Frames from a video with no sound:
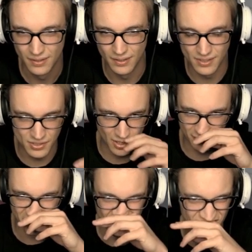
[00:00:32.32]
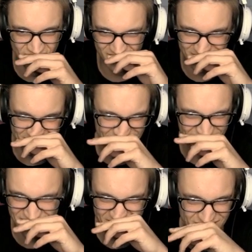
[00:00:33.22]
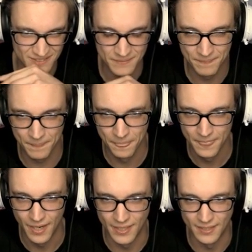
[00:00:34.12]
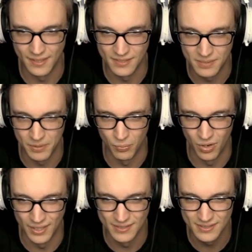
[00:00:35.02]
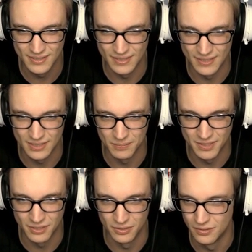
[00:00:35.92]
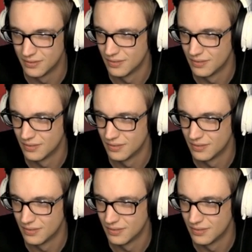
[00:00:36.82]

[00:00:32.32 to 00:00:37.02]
These are all two. I need these to be ones. These to be two.